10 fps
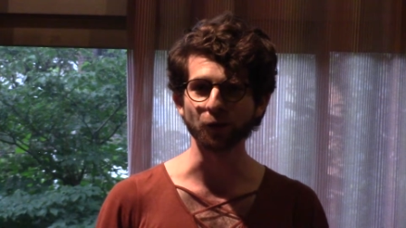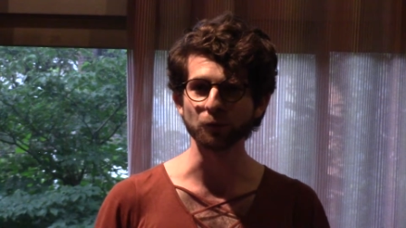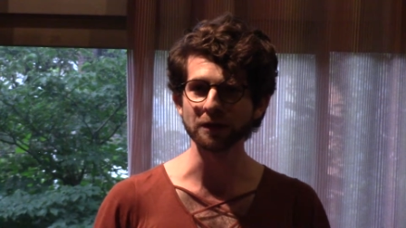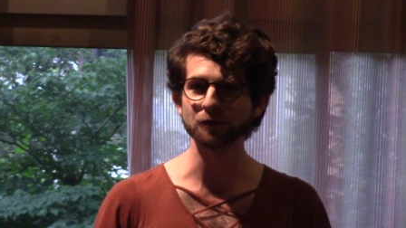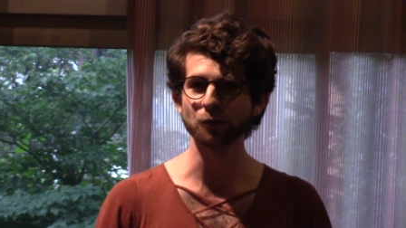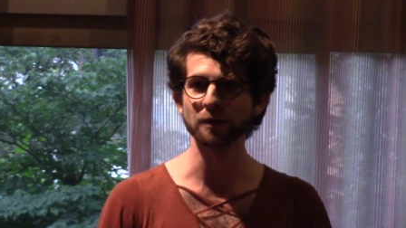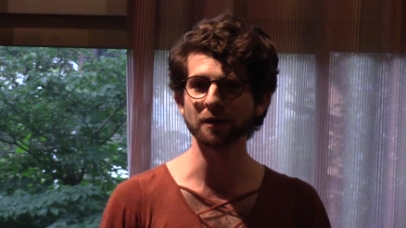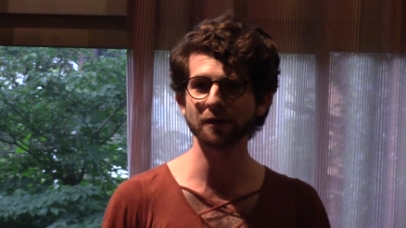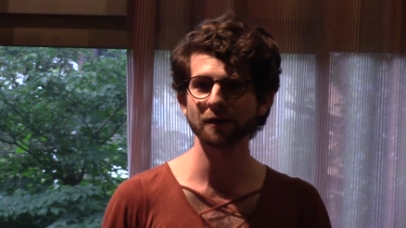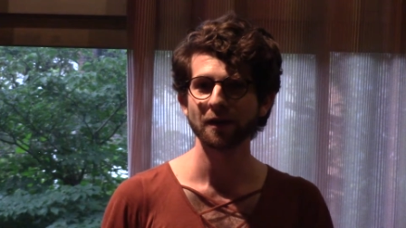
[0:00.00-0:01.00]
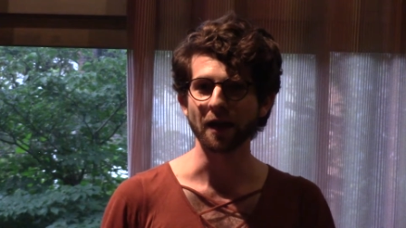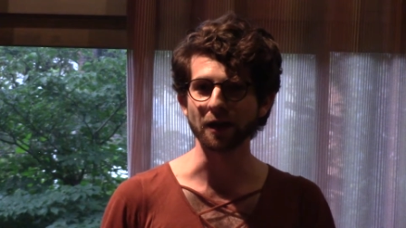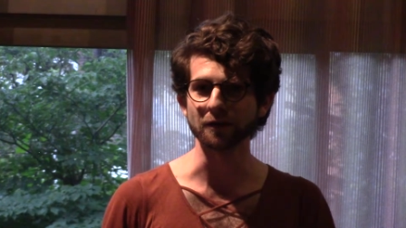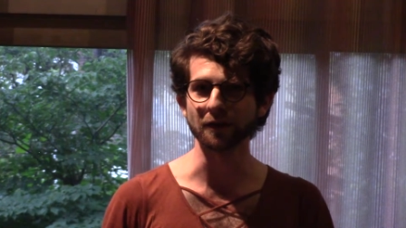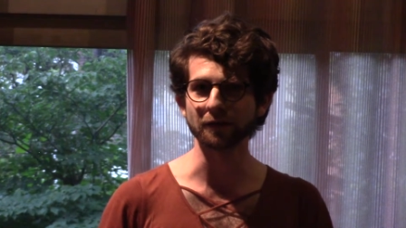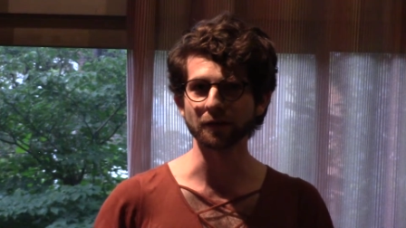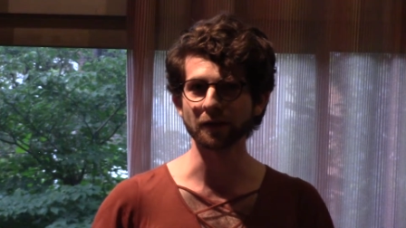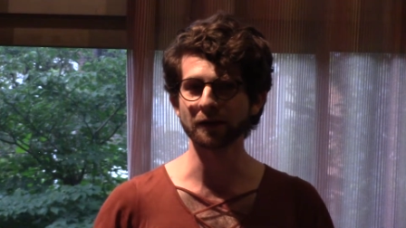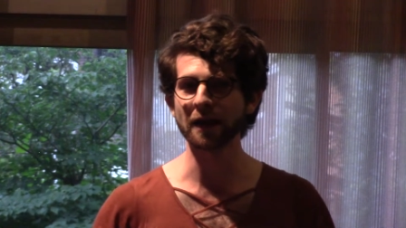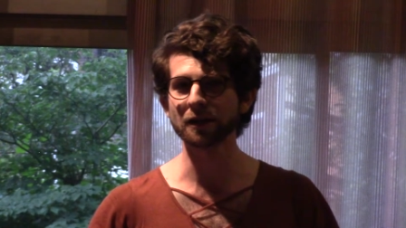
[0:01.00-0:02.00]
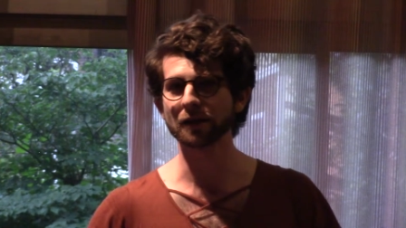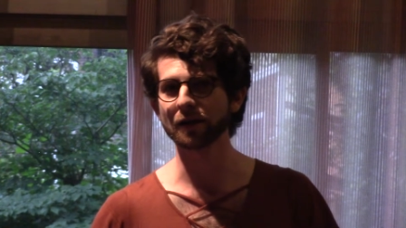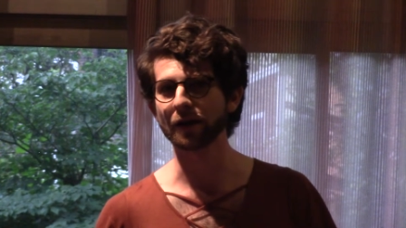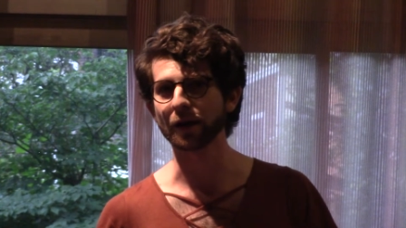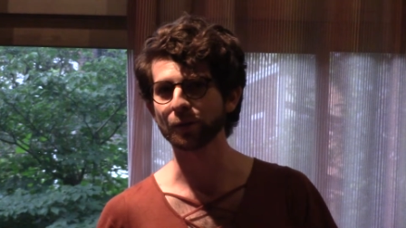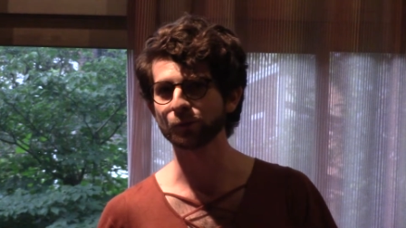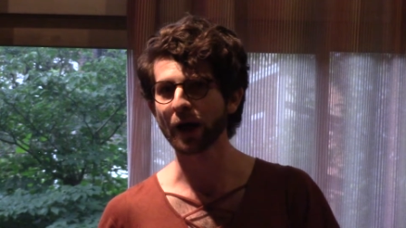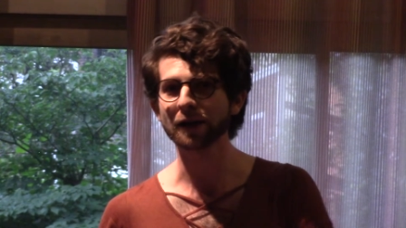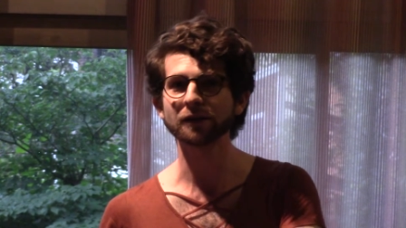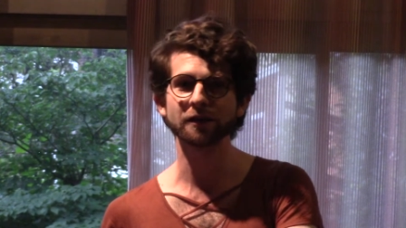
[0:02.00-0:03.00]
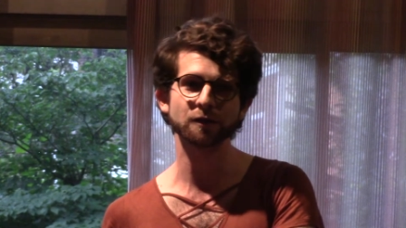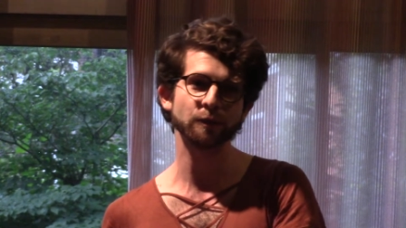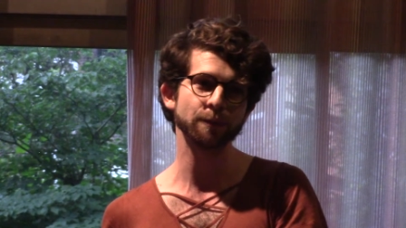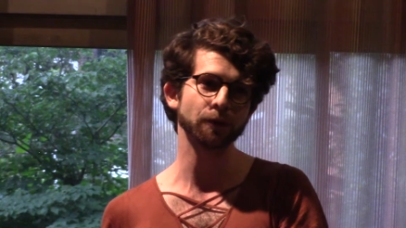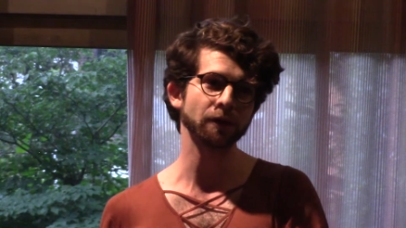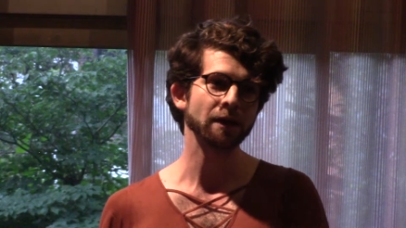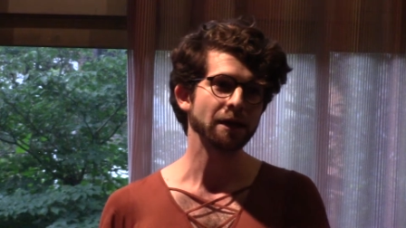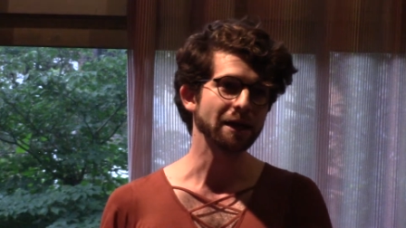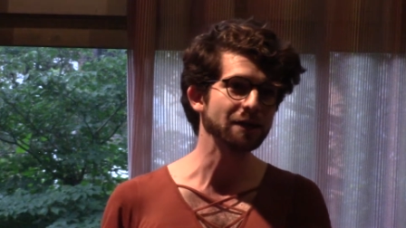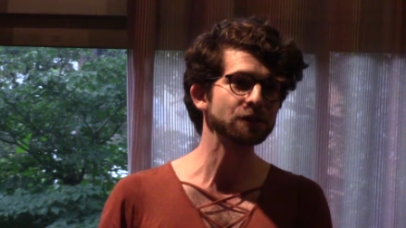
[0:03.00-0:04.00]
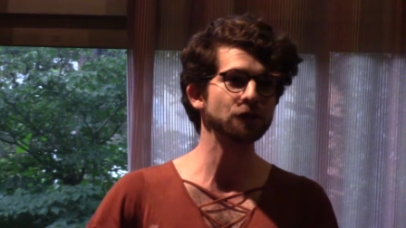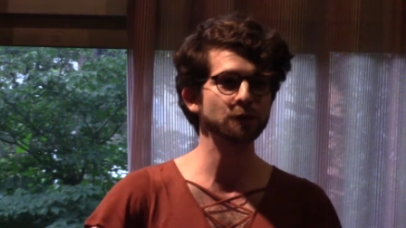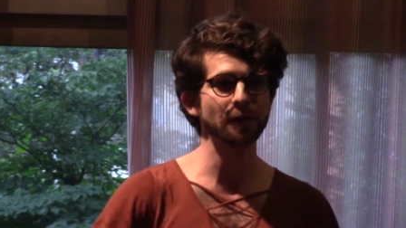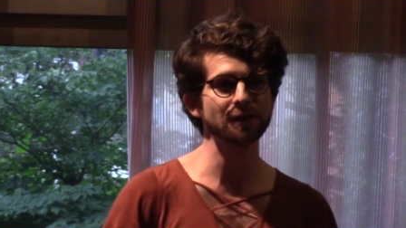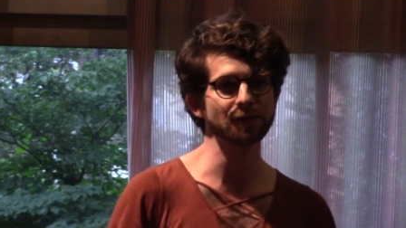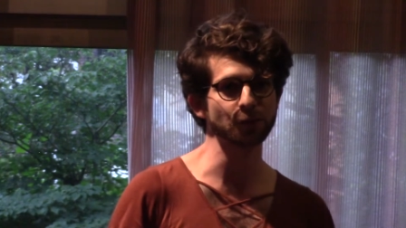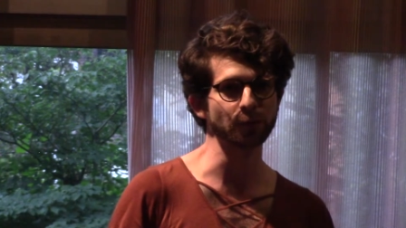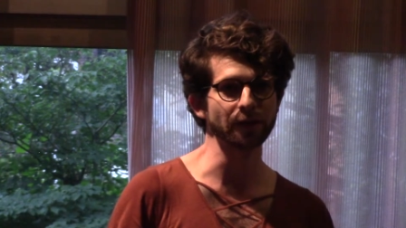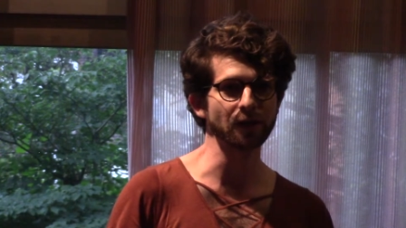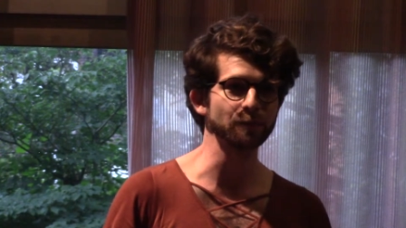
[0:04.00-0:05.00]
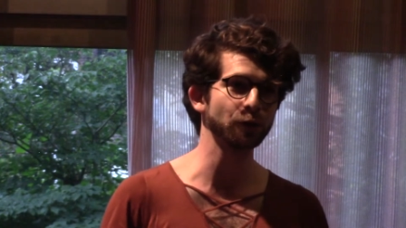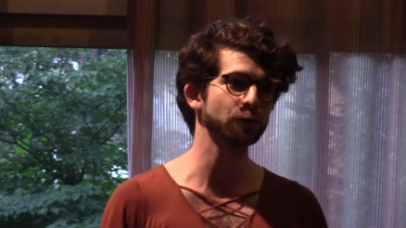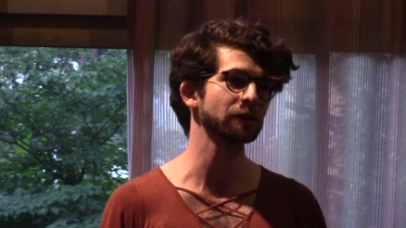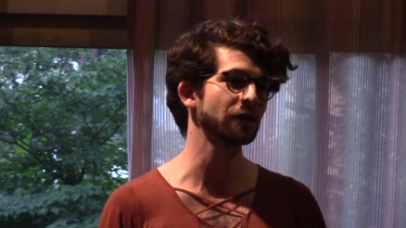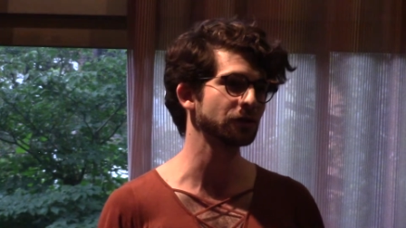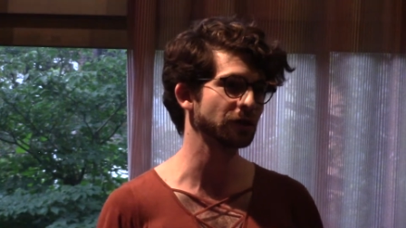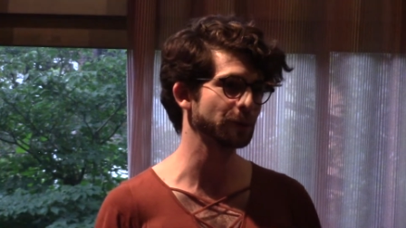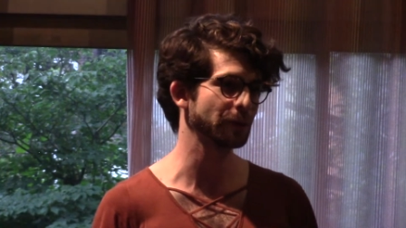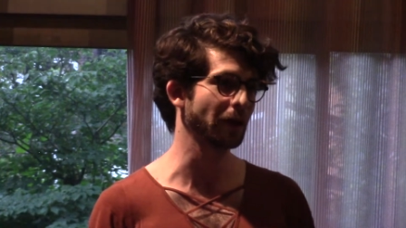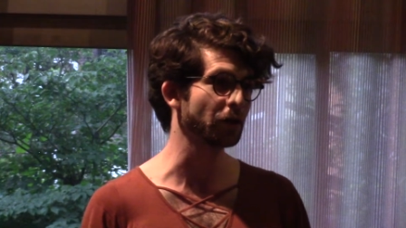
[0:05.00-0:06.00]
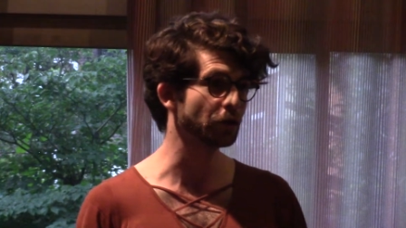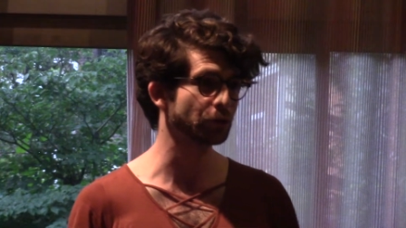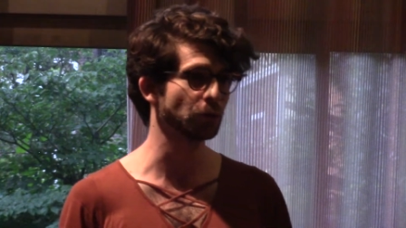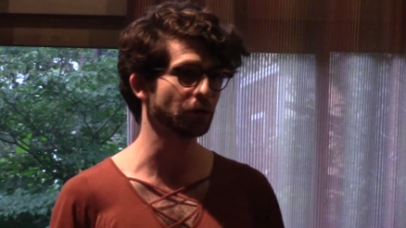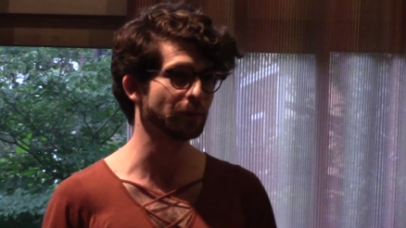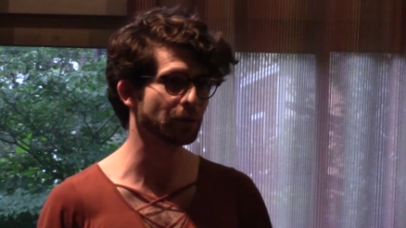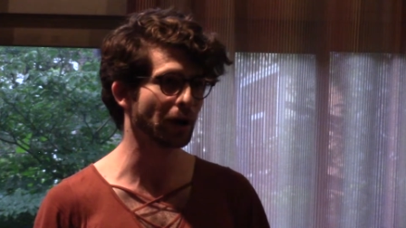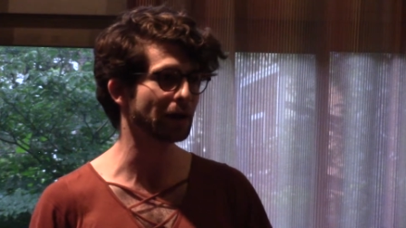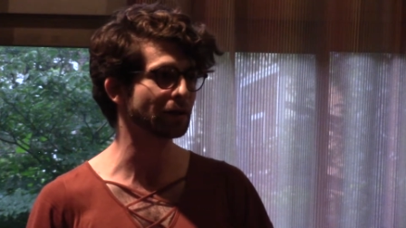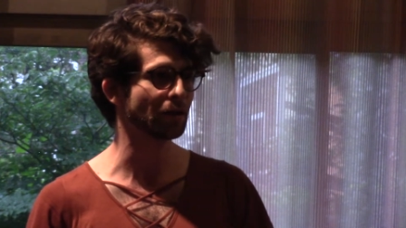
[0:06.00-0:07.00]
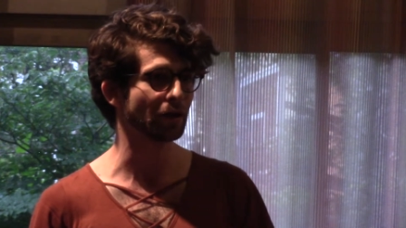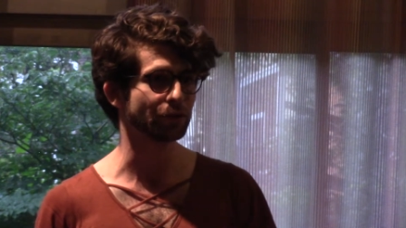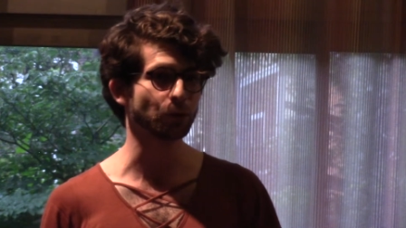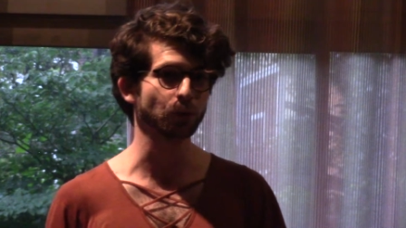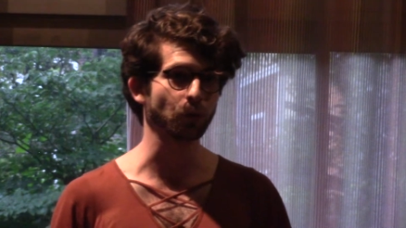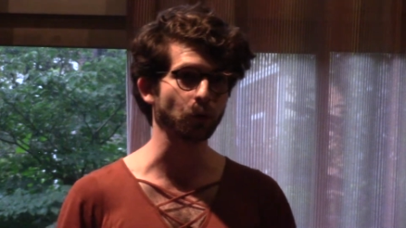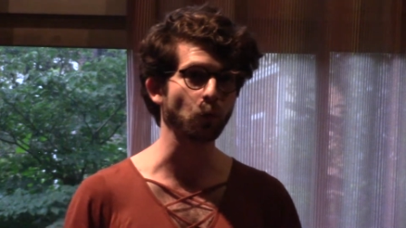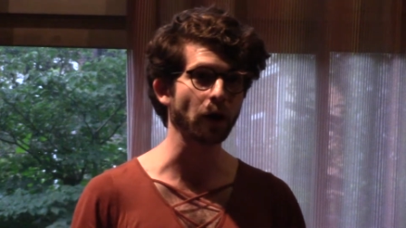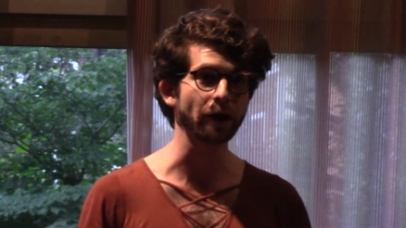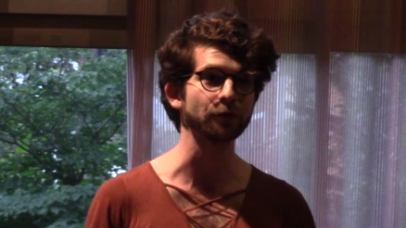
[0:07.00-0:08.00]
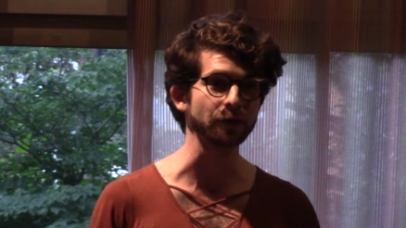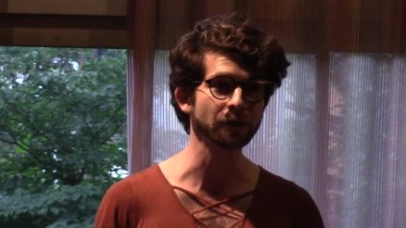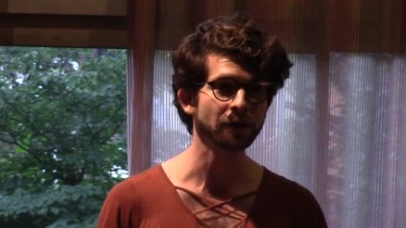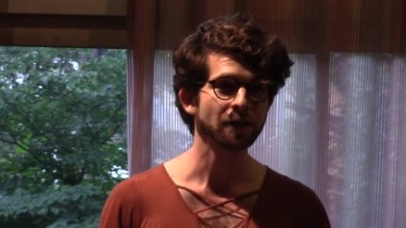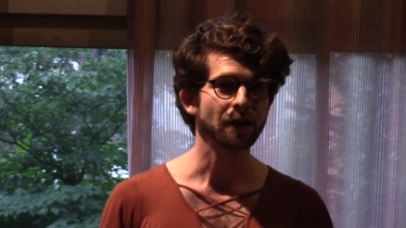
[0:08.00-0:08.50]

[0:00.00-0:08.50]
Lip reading: week to week, and getting radicalizing people into spaces where they can build relationships with others who have been radicalized or whatever,